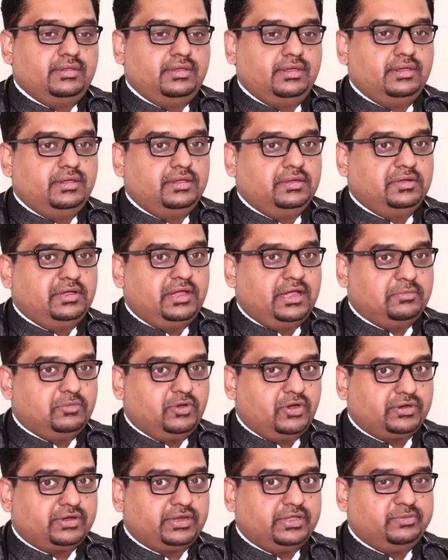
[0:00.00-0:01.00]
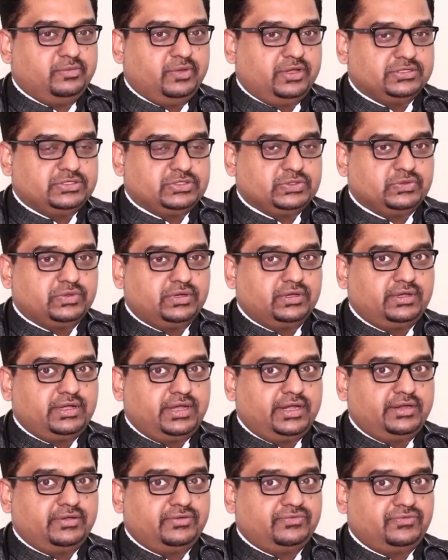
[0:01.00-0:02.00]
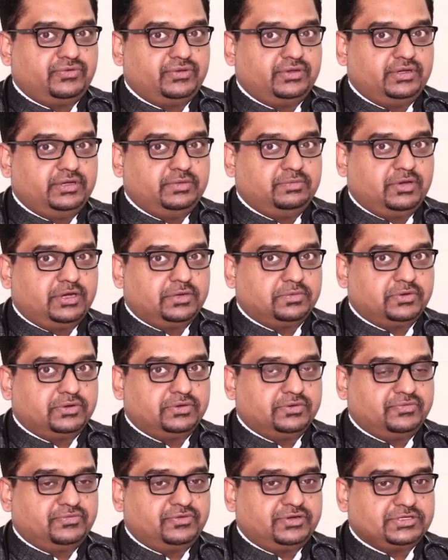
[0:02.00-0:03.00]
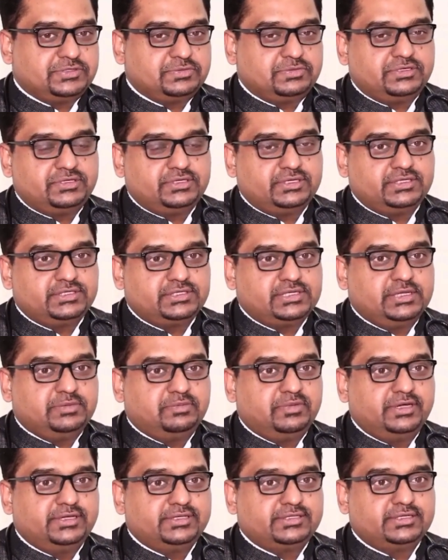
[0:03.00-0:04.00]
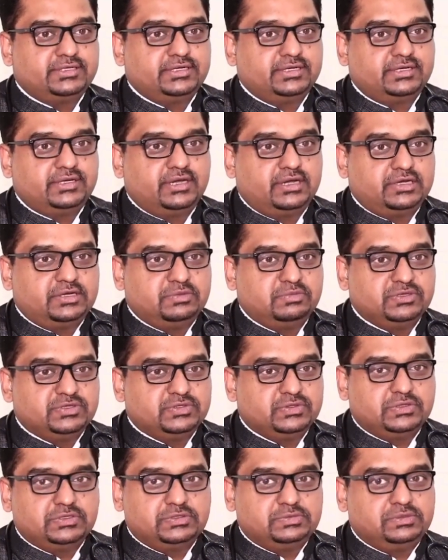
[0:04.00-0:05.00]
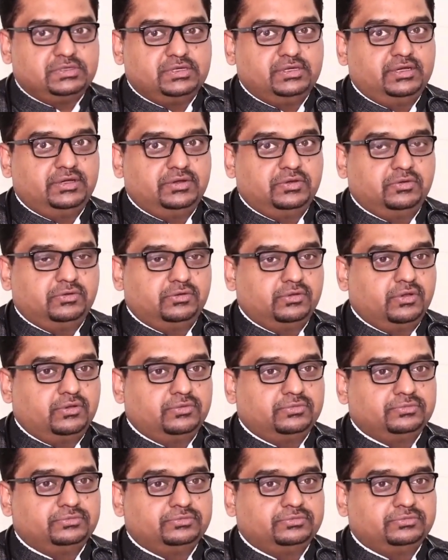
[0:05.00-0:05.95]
I'm Dr. Himanshu, Head of Department of Respiratory and Sleep Medicine at Artemis Hospital in Gurgaon.